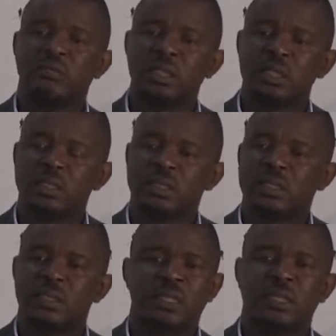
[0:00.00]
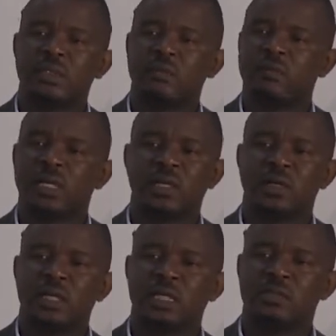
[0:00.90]
meat and
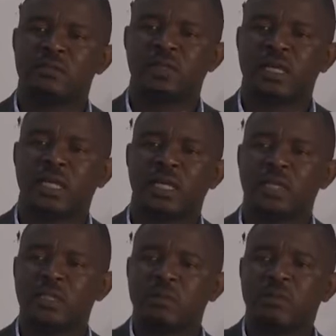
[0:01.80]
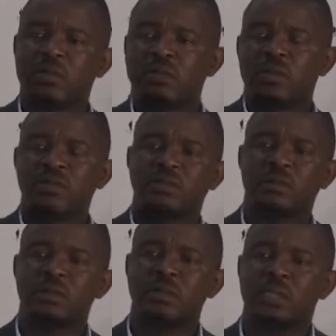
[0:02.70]
flowers via some of these francophone